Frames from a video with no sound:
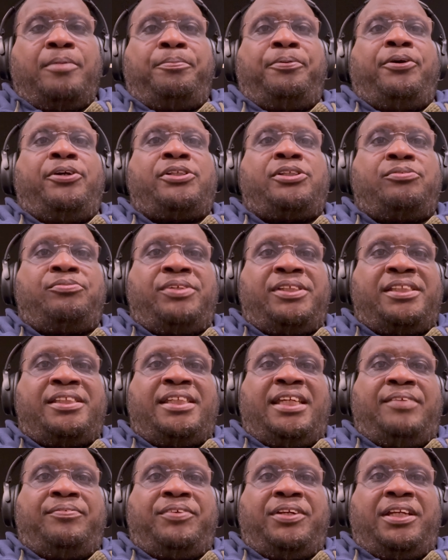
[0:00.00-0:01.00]
person
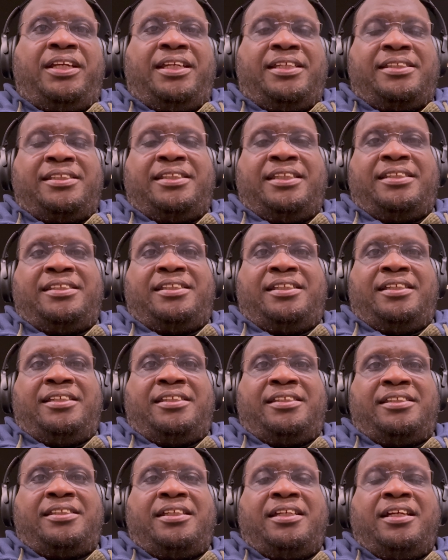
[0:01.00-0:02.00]
receiving the
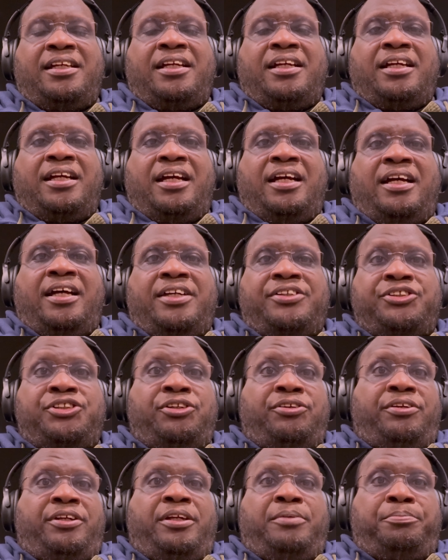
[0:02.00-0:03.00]
assistance uh,
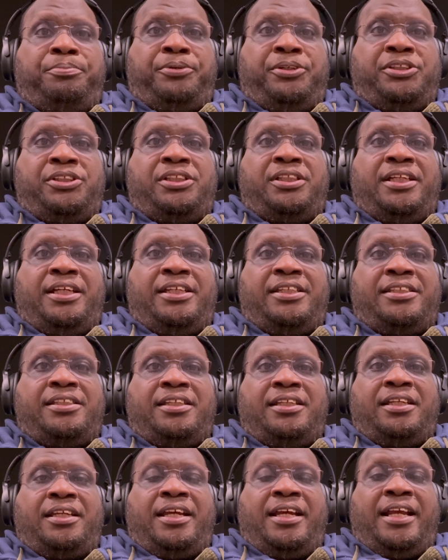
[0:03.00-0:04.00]
certainly appreciates
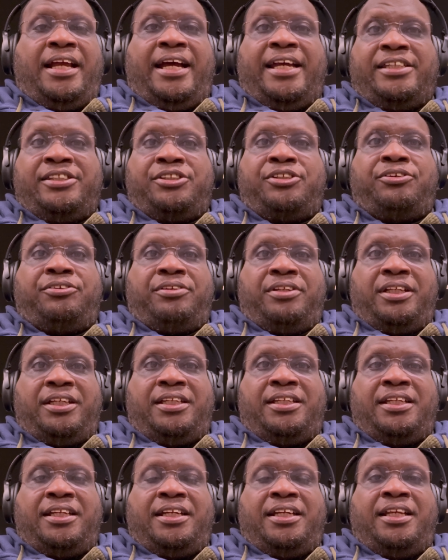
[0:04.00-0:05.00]
it, and I certainly
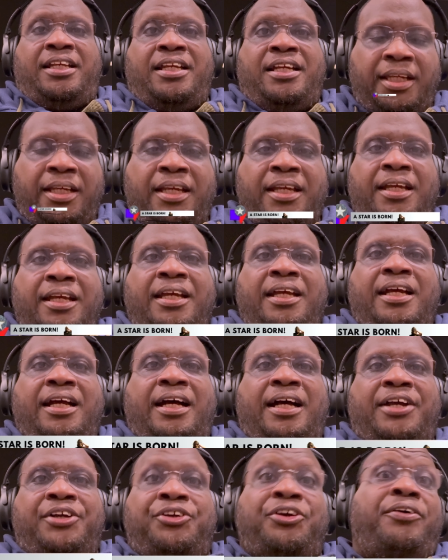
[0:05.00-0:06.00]
did.
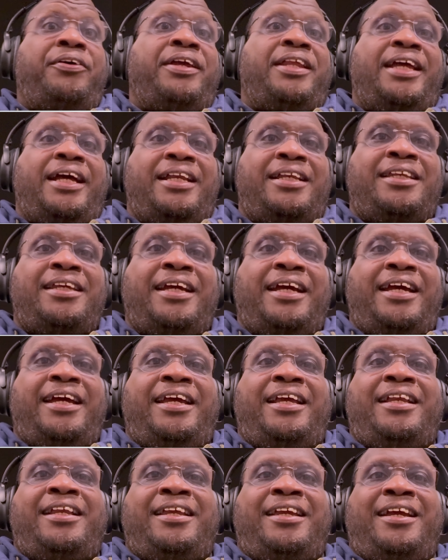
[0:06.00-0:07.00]
During that day,
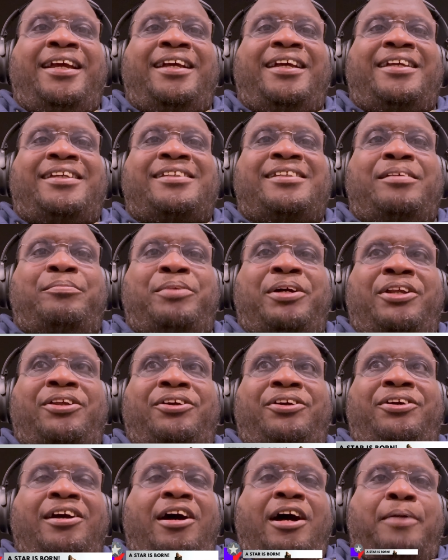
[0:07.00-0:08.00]
had some
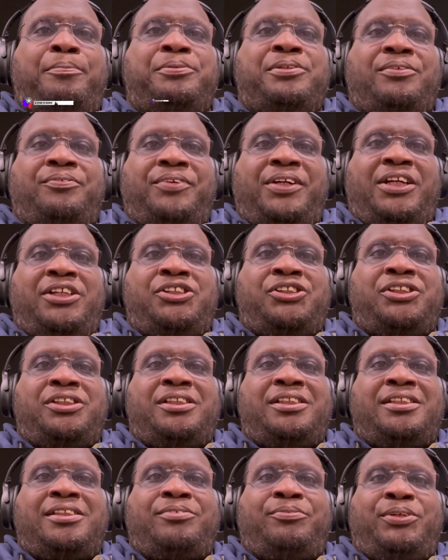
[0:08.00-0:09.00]
other
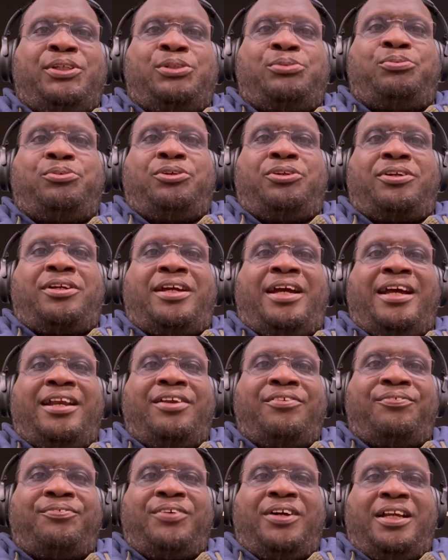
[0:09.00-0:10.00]
observations which were
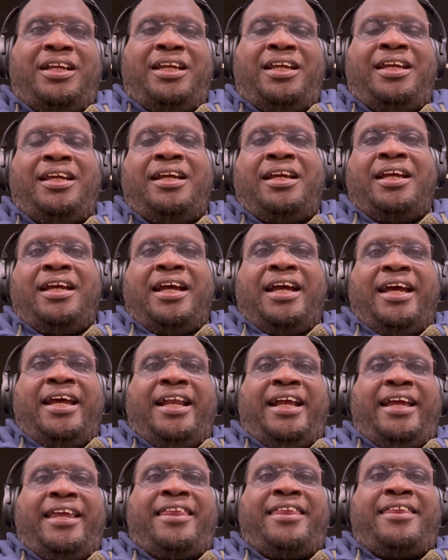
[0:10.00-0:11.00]
kind of funny. And
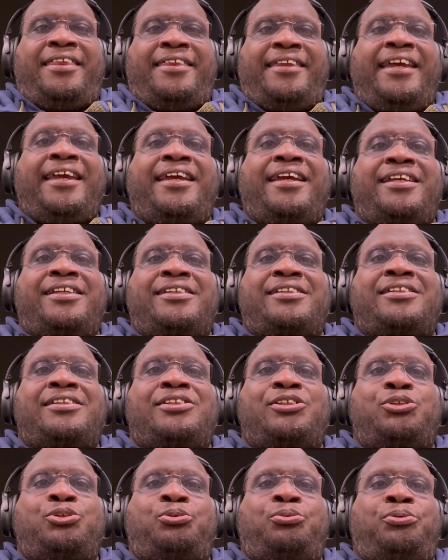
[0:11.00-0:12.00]
I think
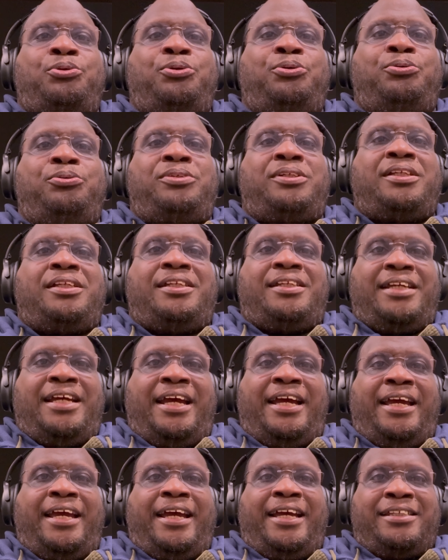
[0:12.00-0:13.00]
it's true
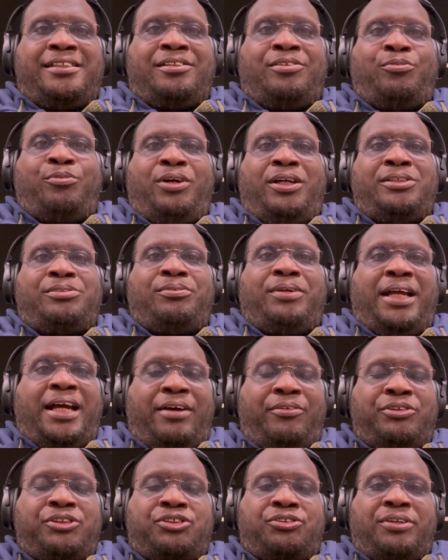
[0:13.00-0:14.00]
today as it was when
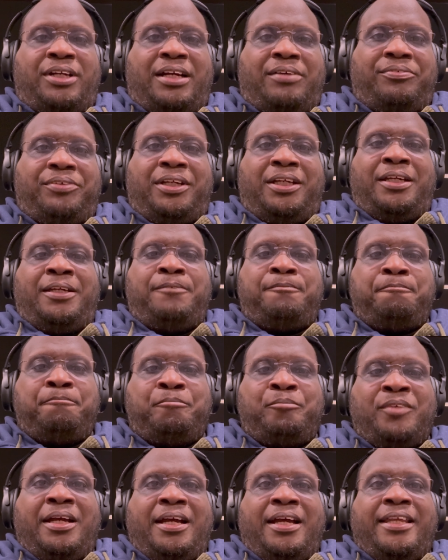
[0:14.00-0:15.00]
I was
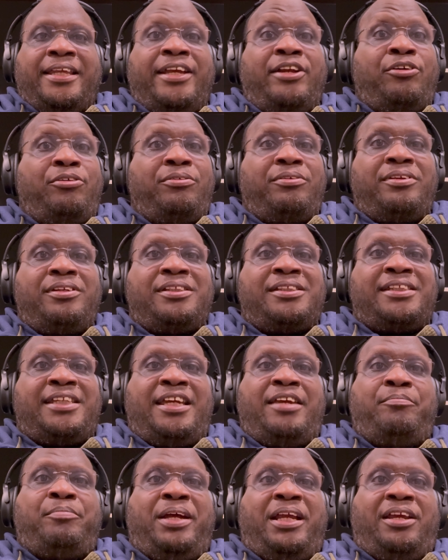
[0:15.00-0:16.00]
traveling. They don't
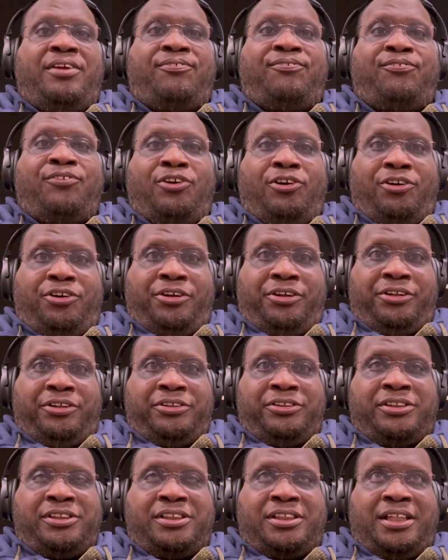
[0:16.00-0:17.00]
see many
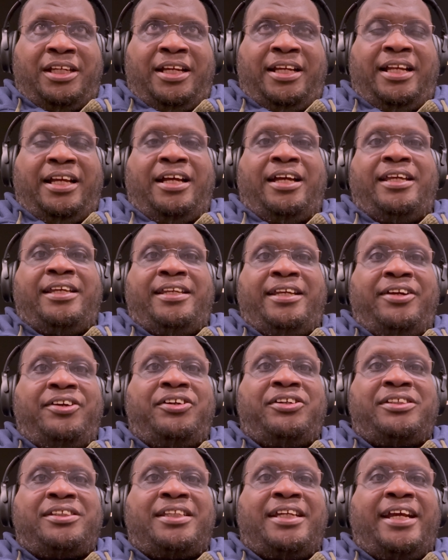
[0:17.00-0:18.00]
foreigners, and I dare
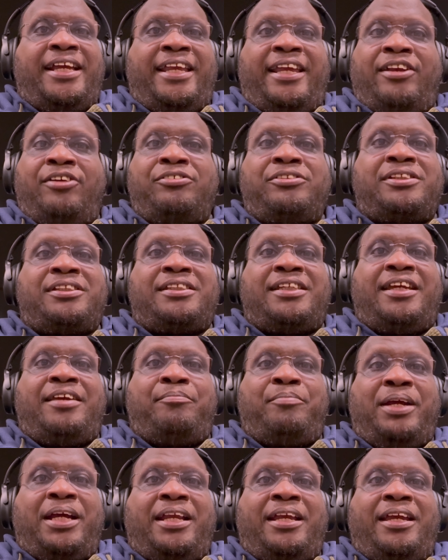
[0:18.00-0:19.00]
to say they don't see
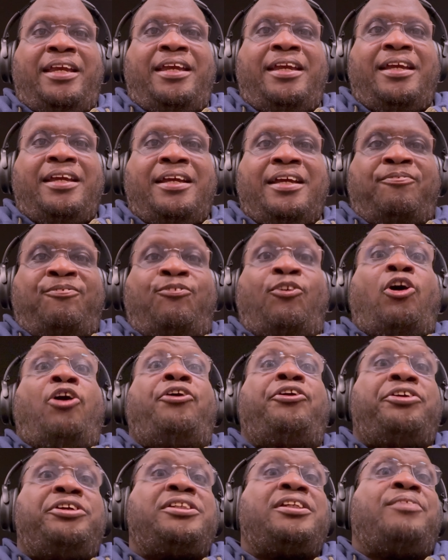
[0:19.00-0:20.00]
many
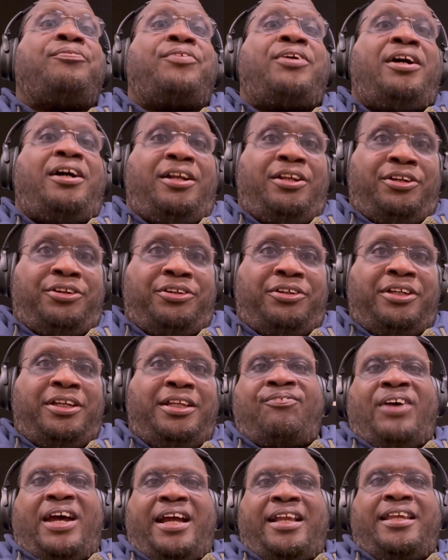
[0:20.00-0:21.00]
foreigners of color.
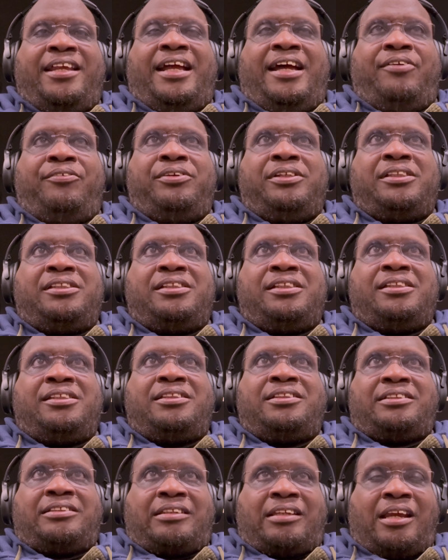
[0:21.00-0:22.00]
The fact that I was
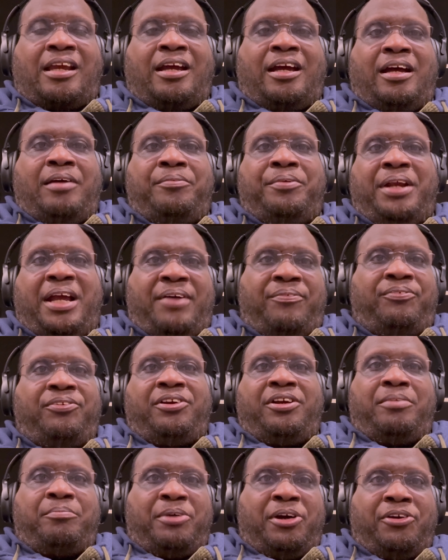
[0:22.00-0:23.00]
just um, an
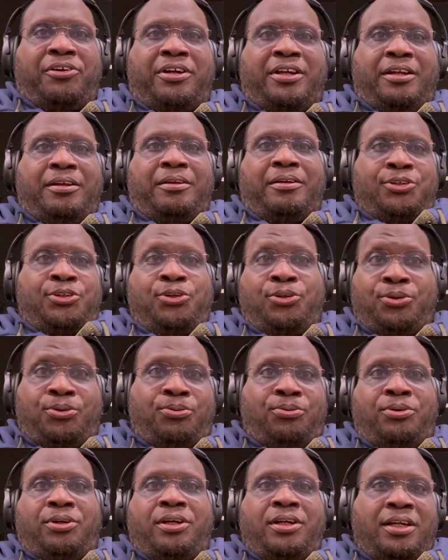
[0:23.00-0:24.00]
African American
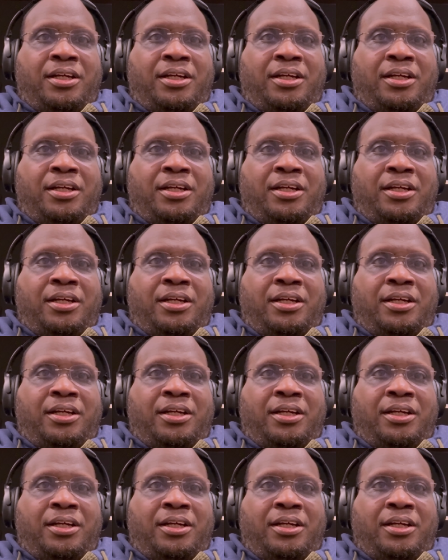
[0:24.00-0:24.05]
dude